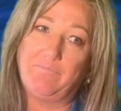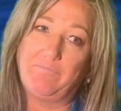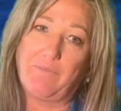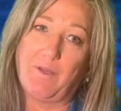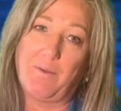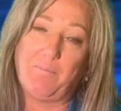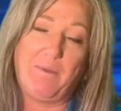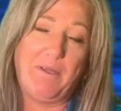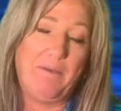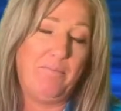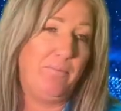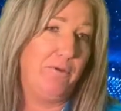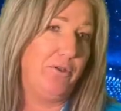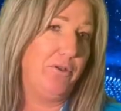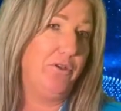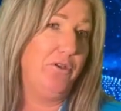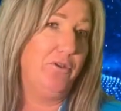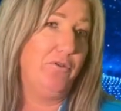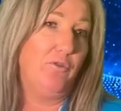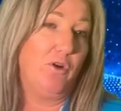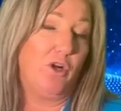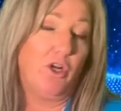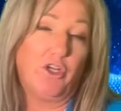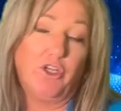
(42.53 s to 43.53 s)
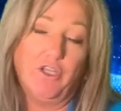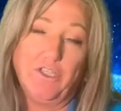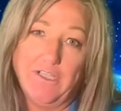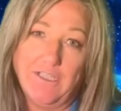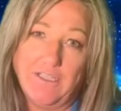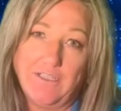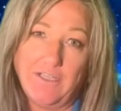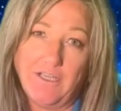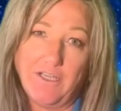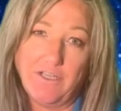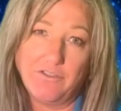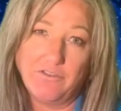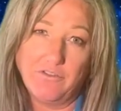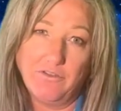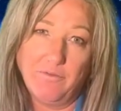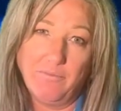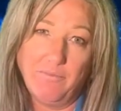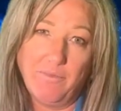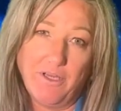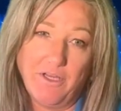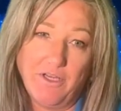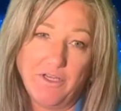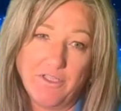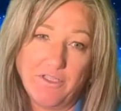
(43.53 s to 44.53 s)
People who are good at classroom
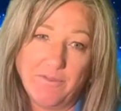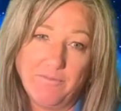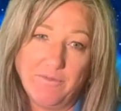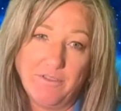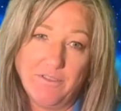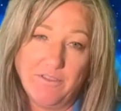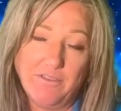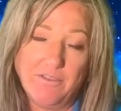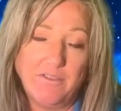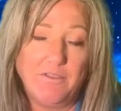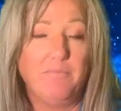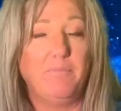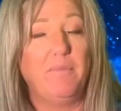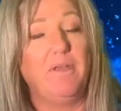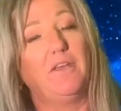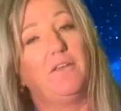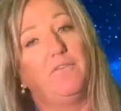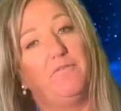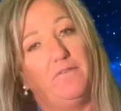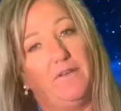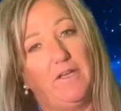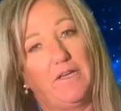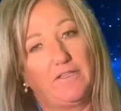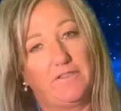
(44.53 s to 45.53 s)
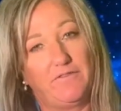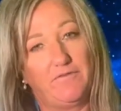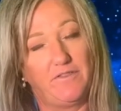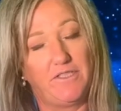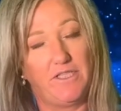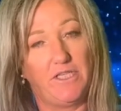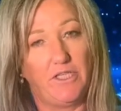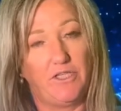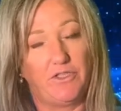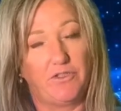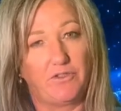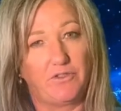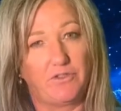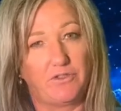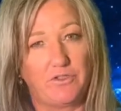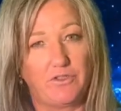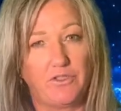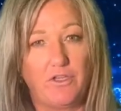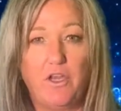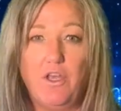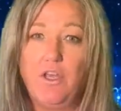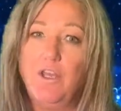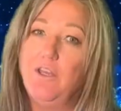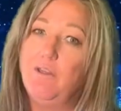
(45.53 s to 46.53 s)
management make effective teachers.
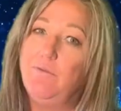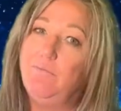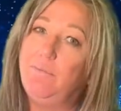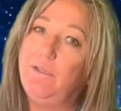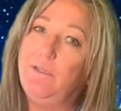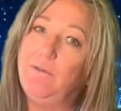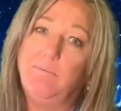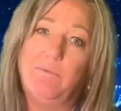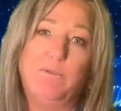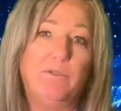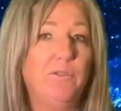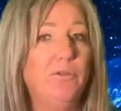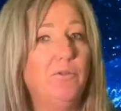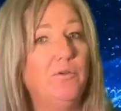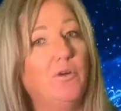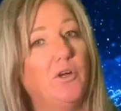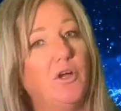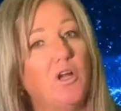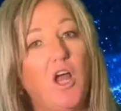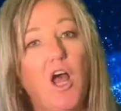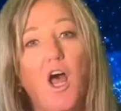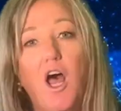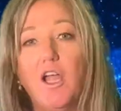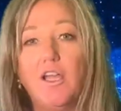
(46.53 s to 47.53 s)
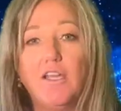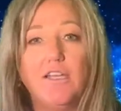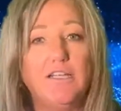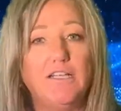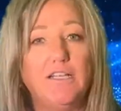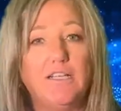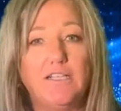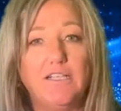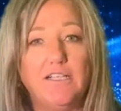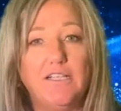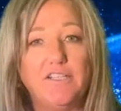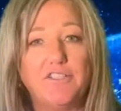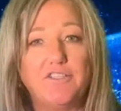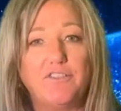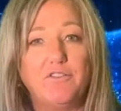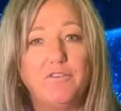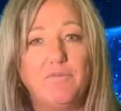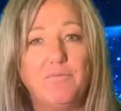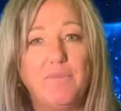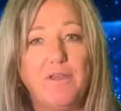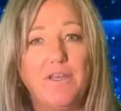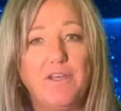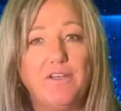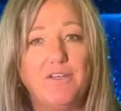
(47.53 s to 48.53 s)
People who are not good at classroom
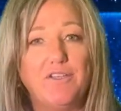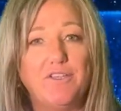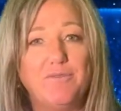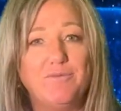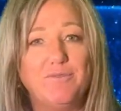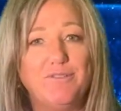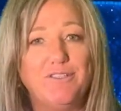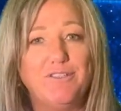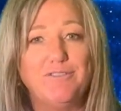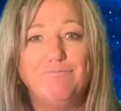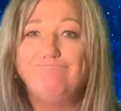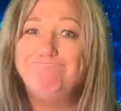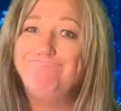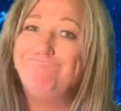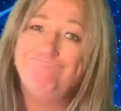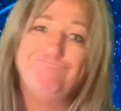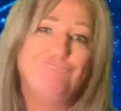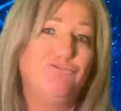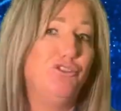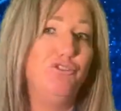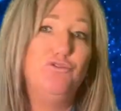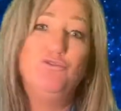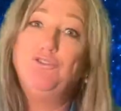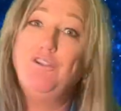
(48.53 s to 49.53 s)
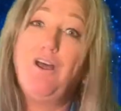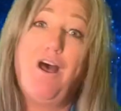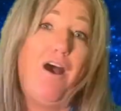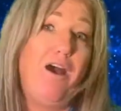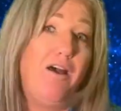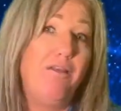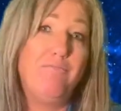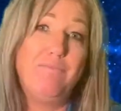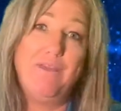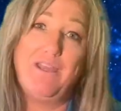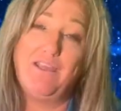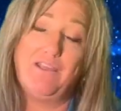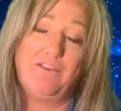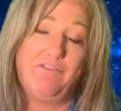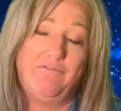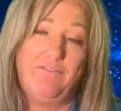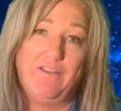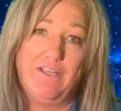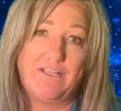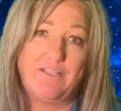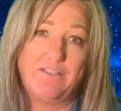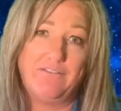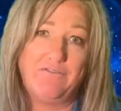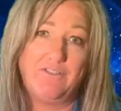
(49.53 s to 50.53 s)
management do not make
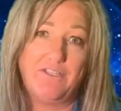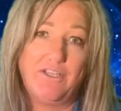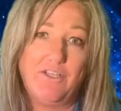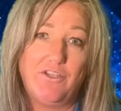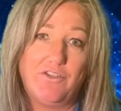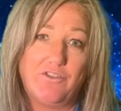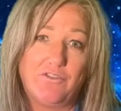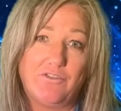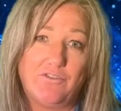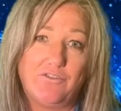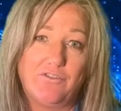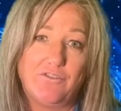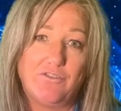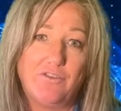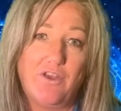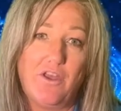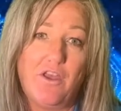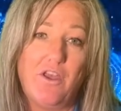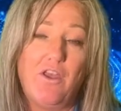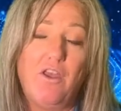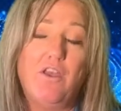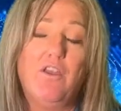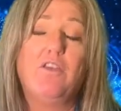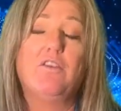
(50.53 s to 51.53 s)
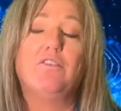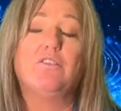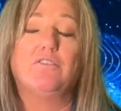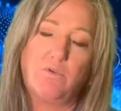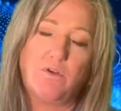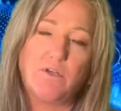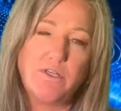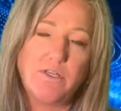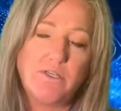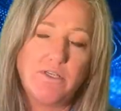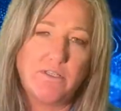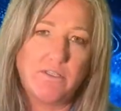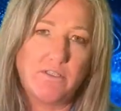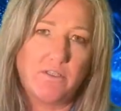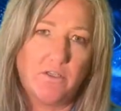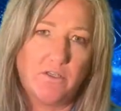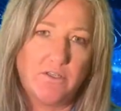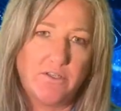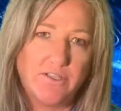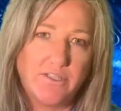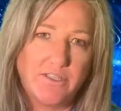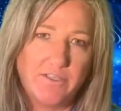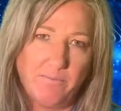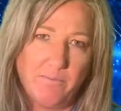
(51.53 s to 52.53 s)
effective teachers. We're going to
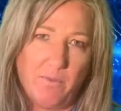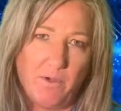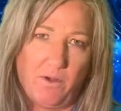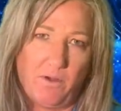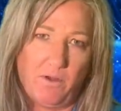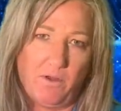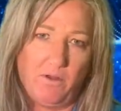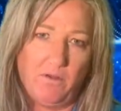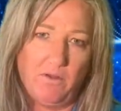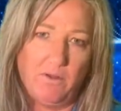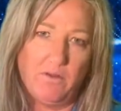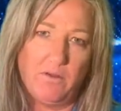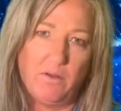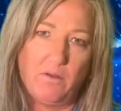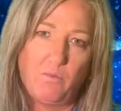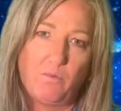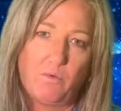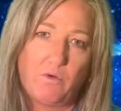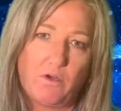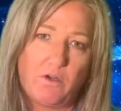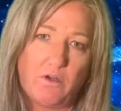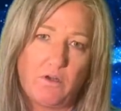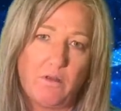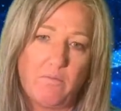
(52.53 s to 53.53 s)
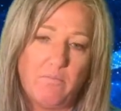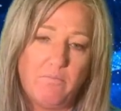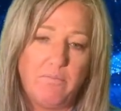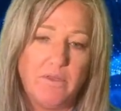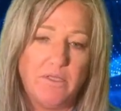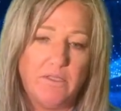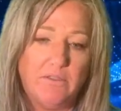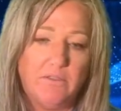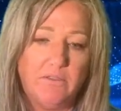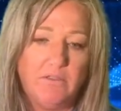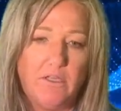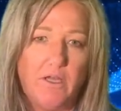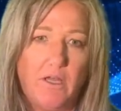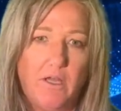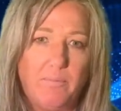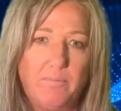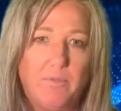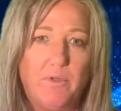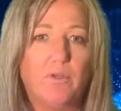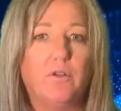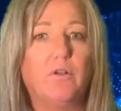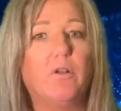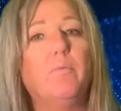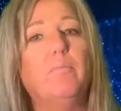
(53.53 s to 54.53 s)
start small and then we're going to build up
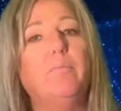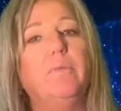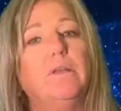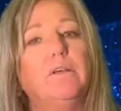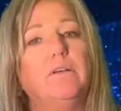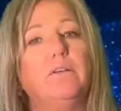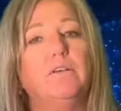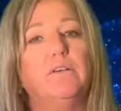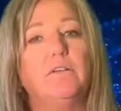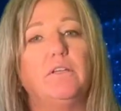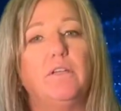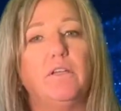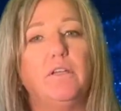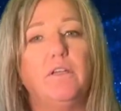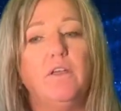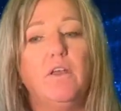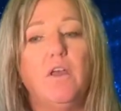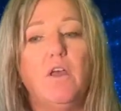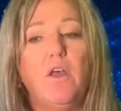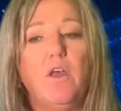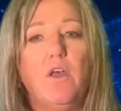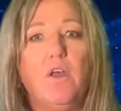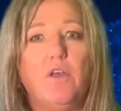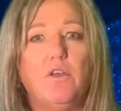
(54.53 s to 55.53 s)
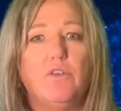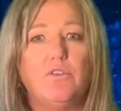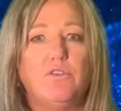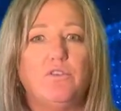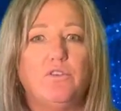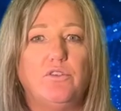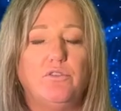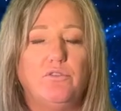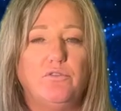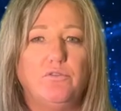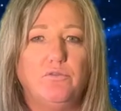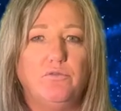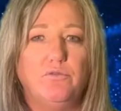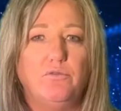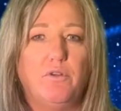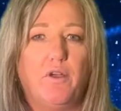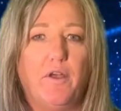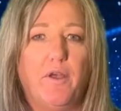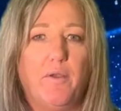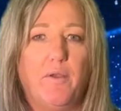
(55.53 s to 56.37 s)
your ability to